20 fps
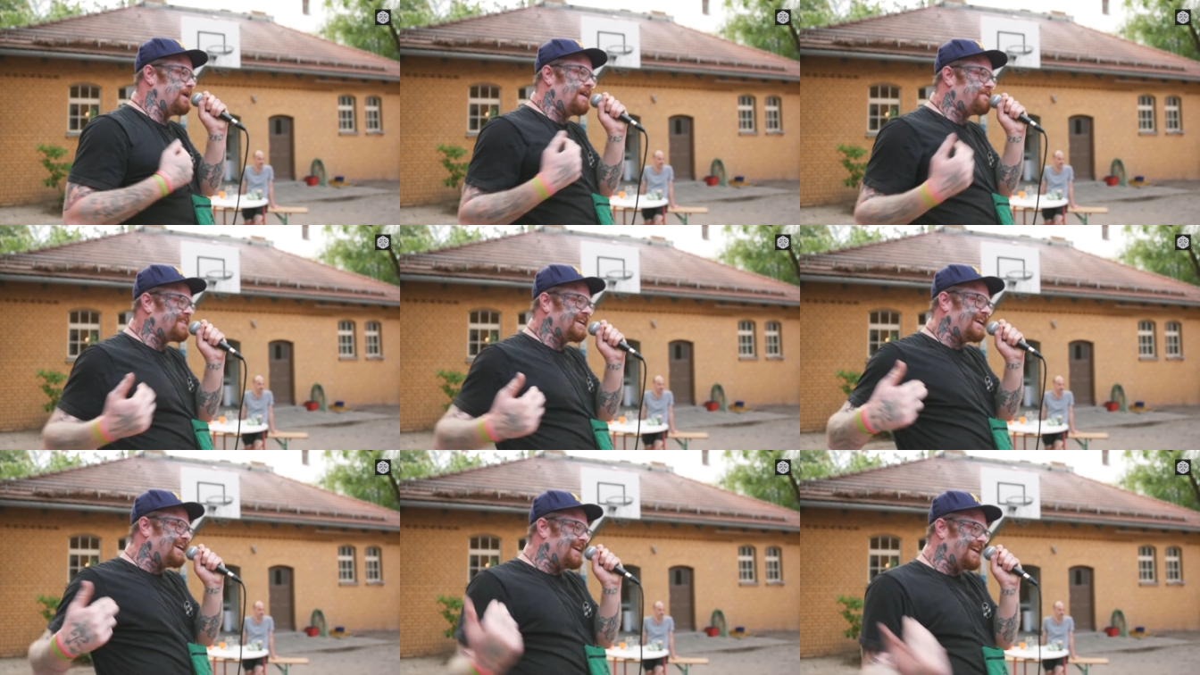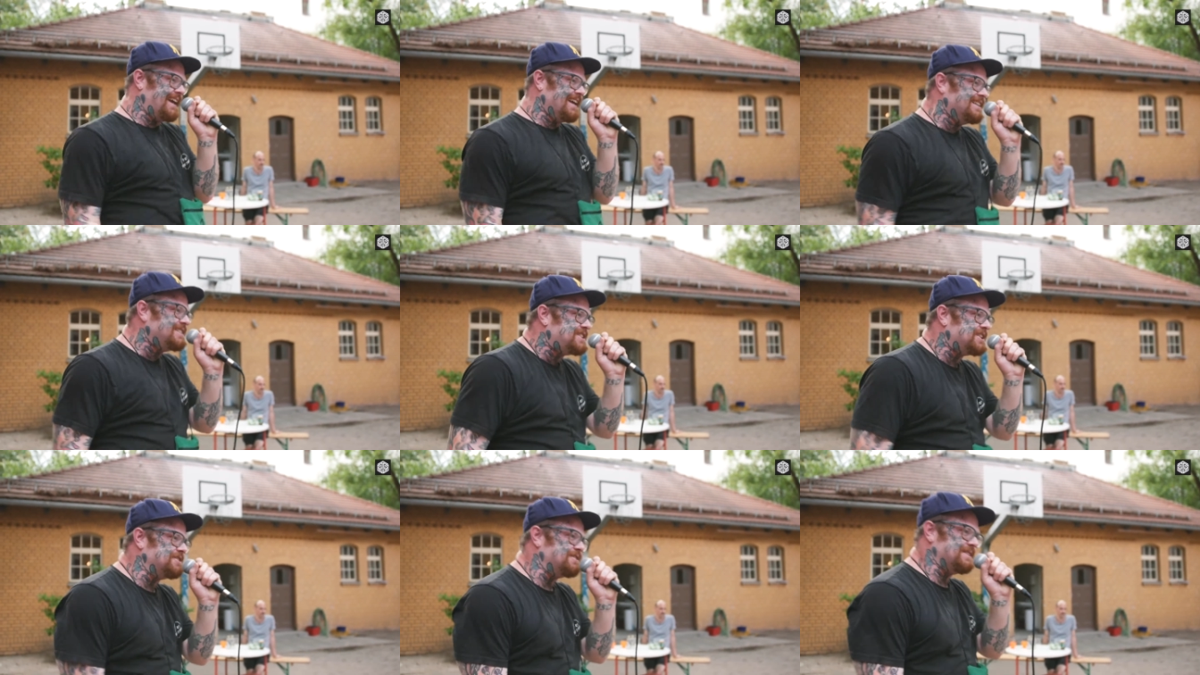have to get
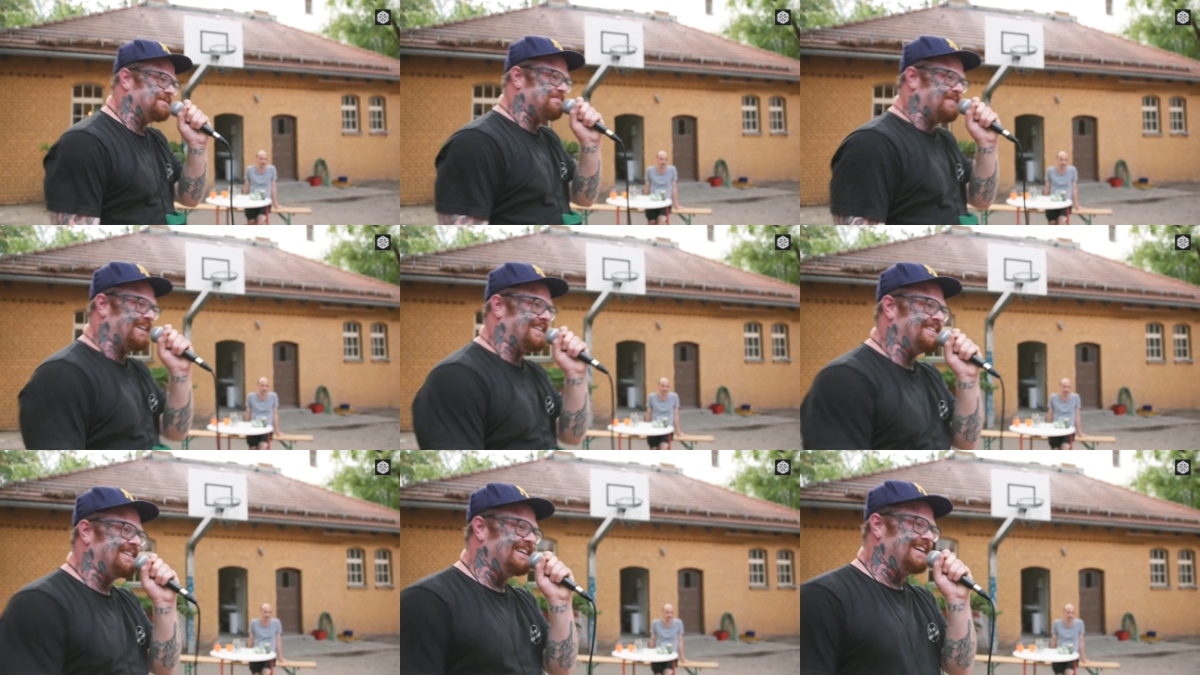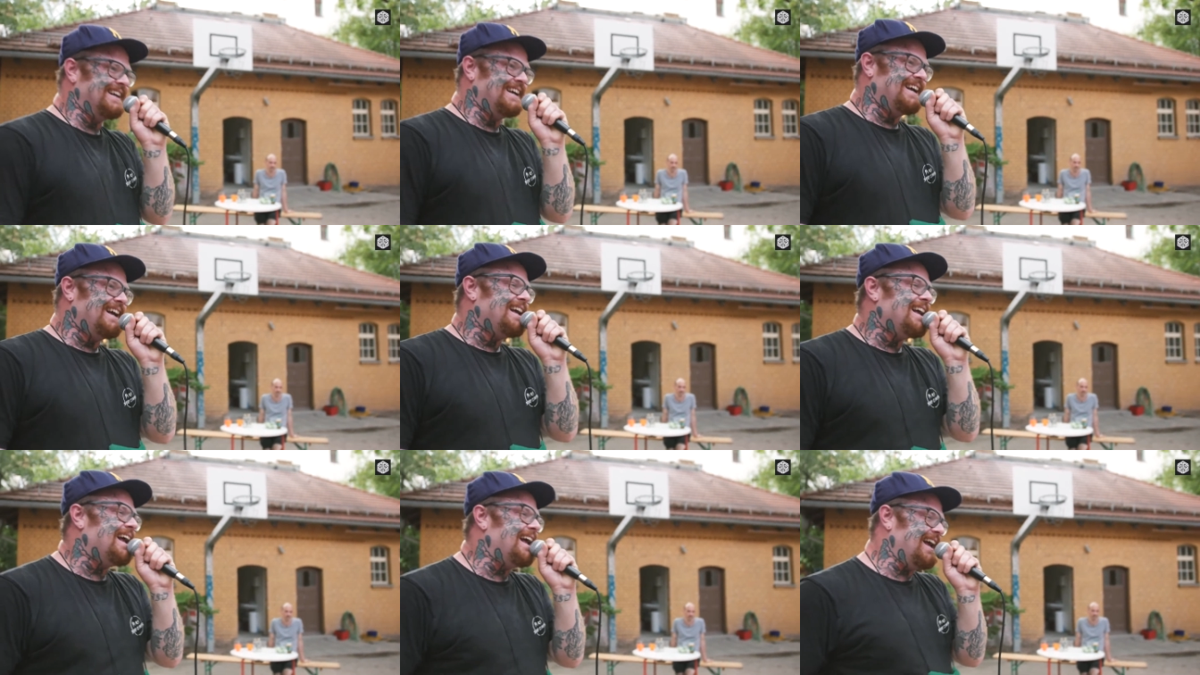into it, man.
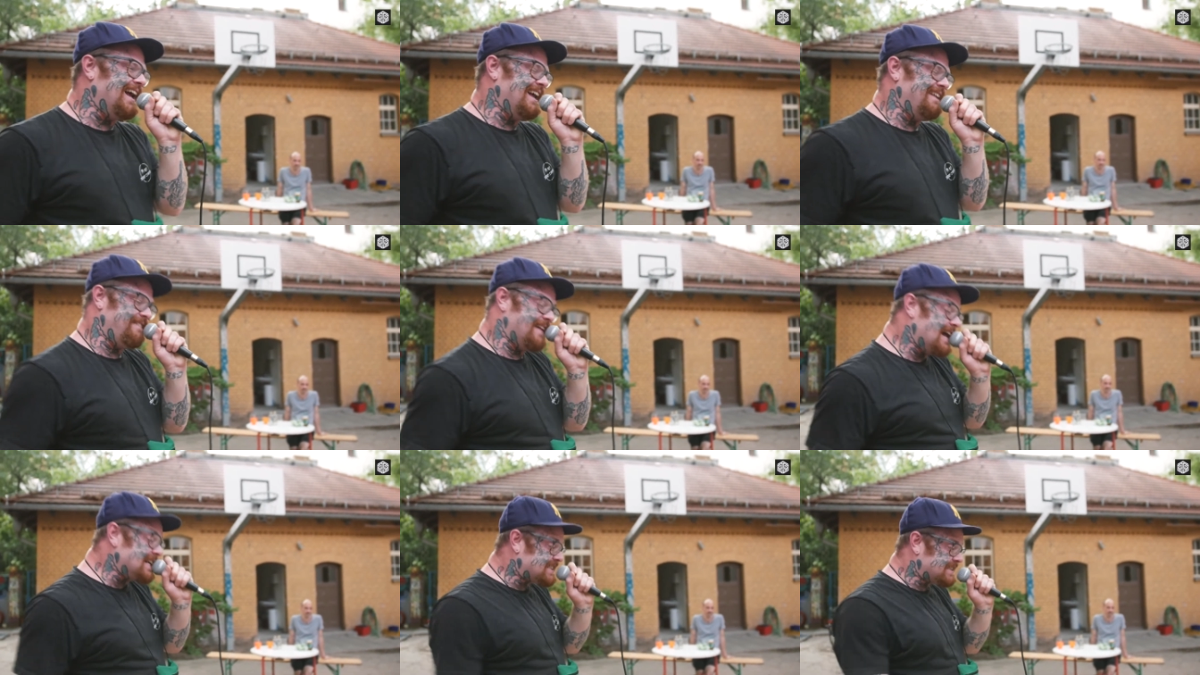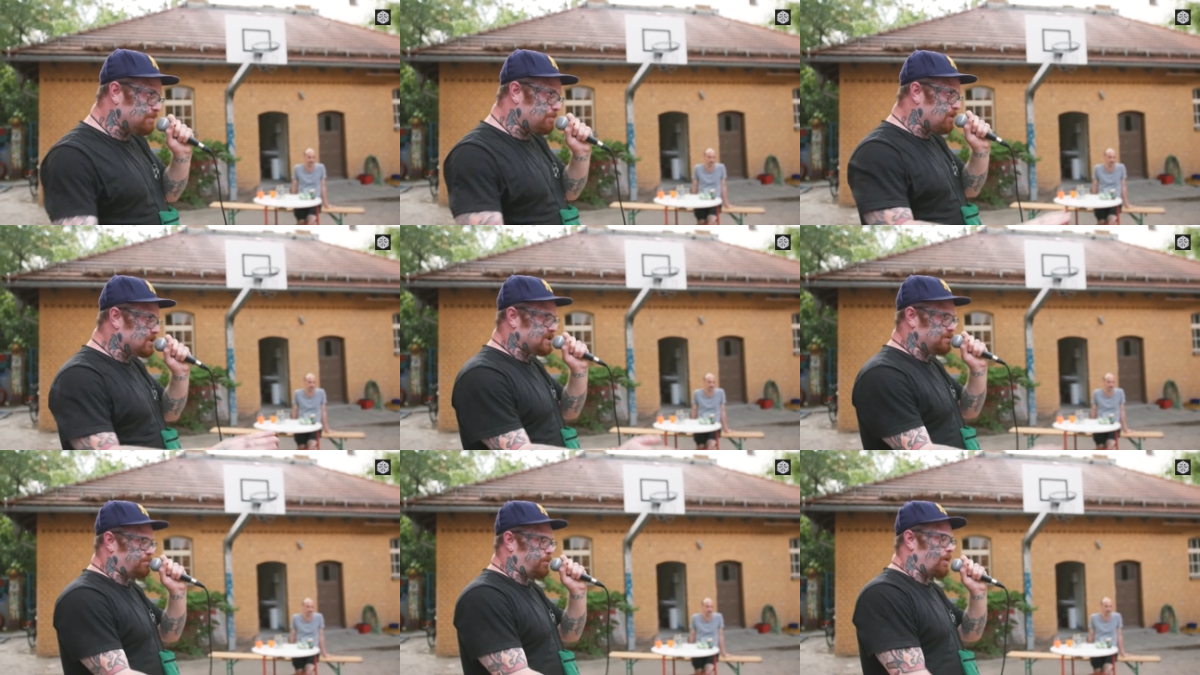And that's the
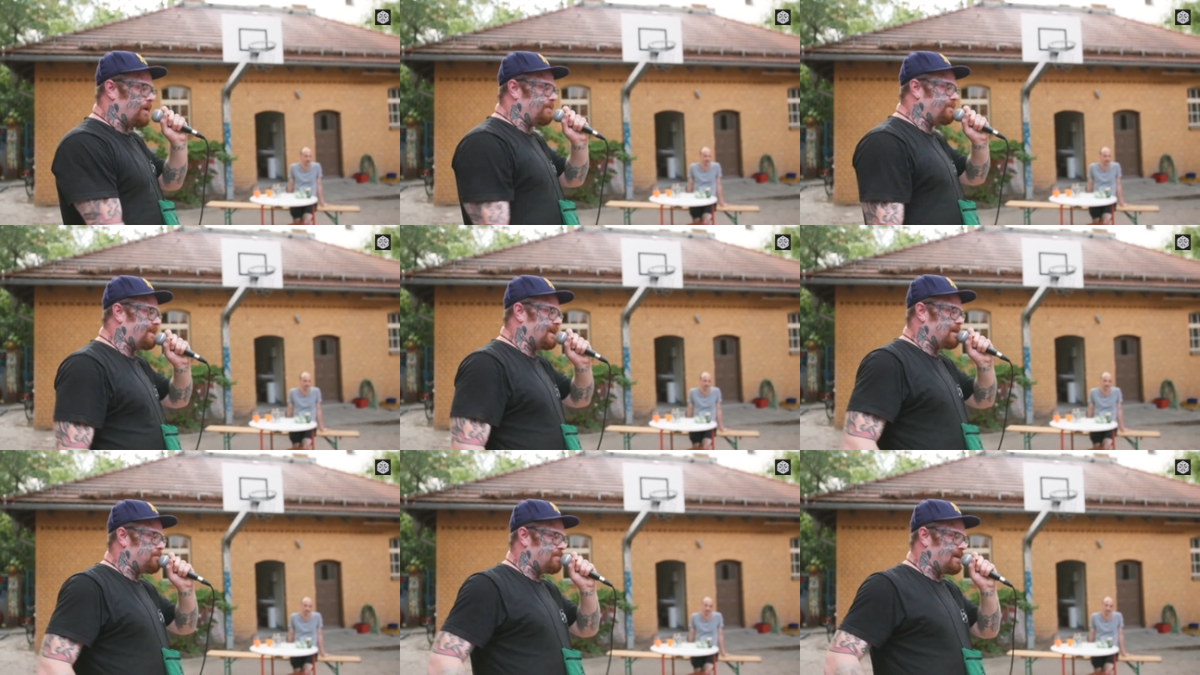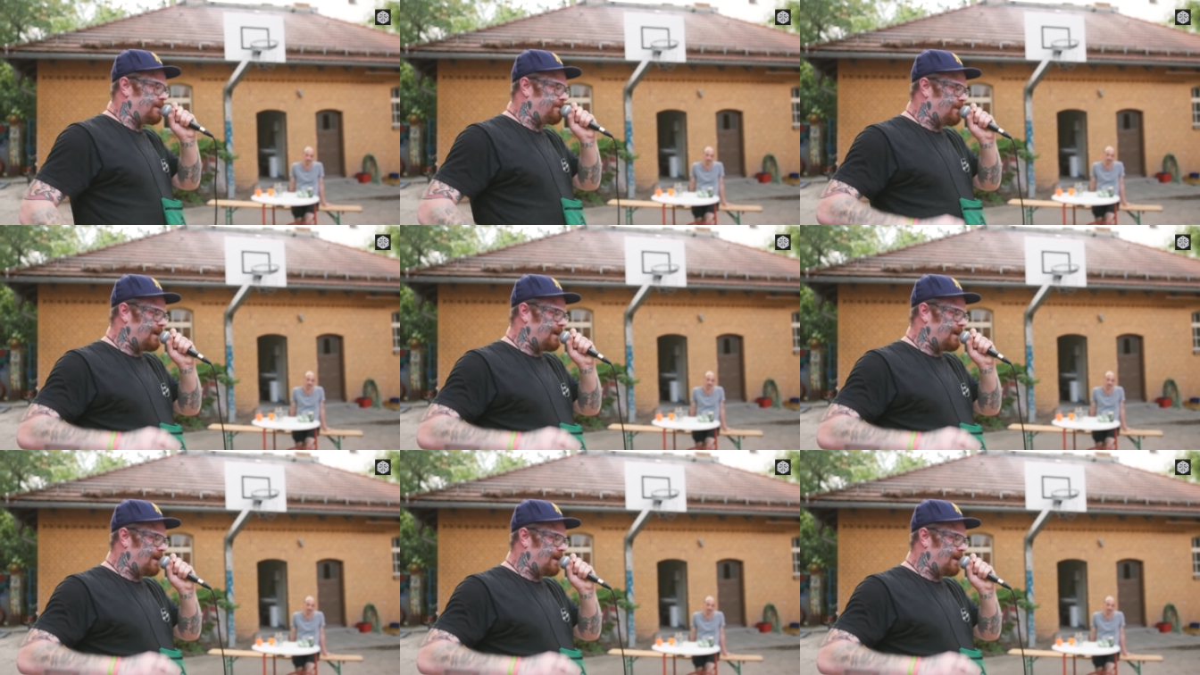most important thing, man.